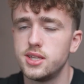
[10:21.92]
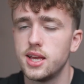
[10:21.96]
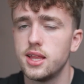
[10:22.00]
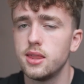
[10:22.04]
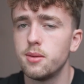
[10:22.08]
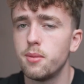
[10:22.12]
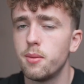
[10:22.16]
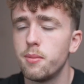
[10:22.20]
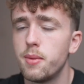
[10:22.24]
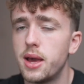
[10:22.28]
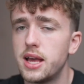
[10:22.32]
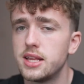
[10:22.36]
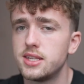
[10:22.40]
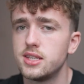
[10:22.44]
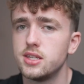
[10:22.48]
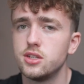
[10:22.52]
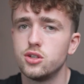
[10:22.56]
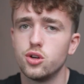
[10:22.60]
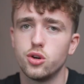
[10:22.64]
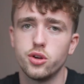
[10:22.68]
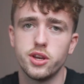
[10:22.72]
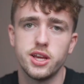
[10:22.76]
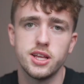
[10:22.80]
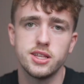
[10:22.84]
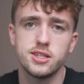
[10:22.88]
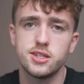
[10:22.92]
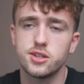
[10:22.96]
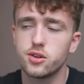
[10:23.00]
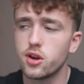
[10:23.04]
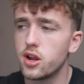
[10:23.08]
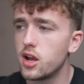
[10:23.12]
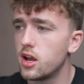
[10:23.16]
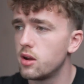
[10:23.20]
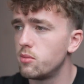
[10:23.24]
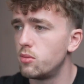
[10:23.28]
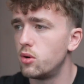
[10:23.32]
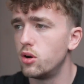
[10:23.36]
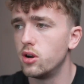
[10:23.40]
send them a message on
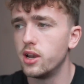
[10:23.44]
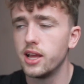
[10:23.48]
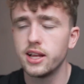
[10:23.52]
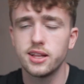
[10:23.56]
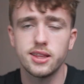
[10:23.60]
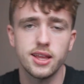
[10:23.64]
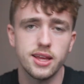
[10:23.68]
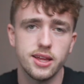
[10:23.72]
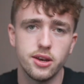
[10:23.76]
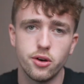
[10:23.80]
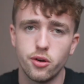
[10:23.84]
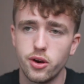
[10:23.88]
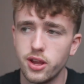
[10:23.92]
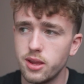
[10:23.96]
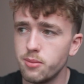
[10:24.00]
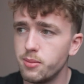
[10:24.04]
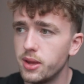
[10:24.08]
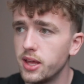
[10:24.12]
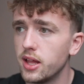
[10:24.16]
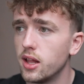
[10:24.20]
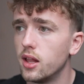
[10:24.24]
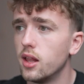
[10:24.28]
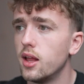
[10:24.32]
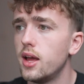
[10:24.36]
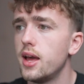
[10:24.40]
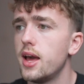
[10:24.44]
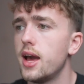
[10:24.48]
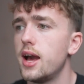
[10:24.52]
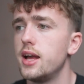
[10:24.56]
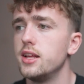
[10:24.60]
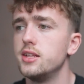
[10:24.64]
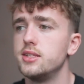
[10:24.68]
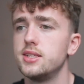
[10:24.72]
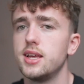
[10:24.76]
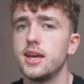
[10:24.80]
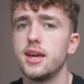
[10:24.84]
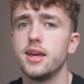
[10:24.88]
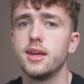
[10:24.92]
Instagram or LinkedIn or email and
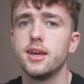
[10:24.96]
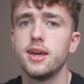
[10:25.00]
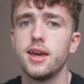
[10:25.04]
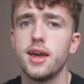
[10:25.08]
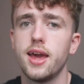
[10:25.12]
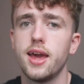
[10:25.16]
you say,